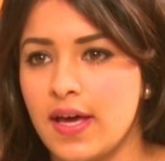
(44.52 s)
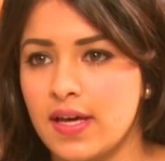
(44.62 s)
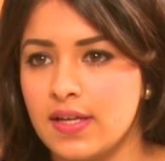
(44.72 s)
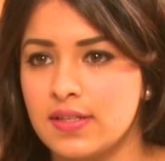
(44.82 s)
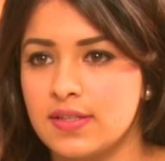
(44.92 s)

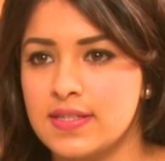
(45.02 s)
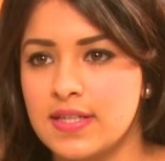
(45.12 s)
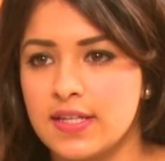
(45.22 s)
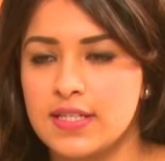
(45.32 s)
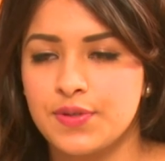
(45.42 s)
And the
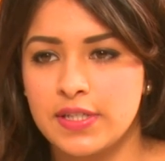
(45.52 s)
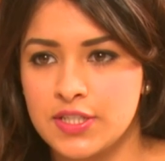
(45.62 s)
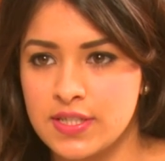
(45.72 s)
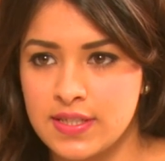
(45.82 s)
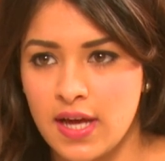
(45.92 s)
studies really
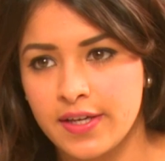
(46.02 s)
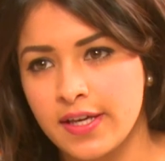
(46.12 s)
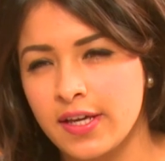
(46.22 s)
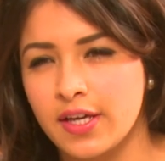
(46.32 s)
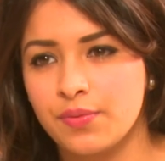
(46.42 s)
just start
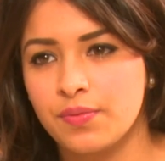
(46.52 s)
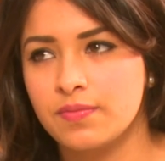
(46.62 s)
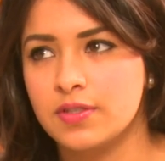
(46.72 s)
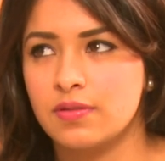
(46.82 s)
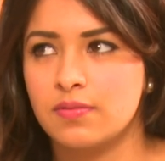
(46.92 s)
kicking in
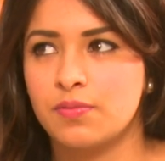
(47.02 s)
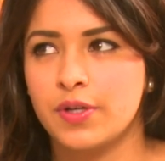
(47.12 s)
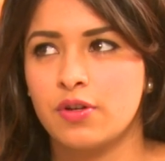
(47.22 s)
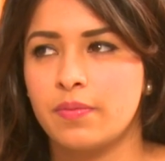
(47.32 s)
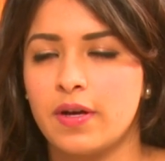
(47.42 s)
till
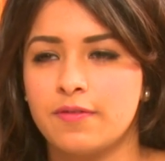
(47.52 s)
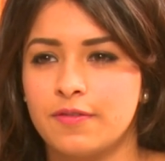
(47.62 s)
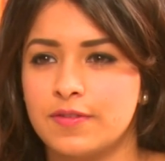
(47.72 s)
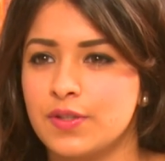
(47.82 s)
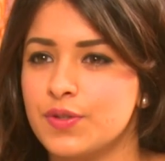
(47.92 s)
when you're about
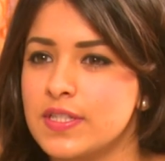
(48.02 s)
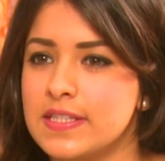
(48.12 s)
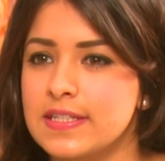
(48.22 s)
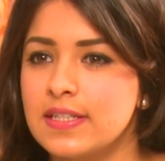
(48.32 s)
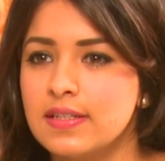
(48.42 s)
15 or
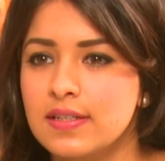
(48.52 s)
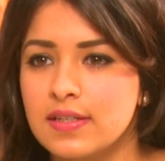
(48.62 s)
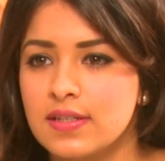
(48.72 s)
16.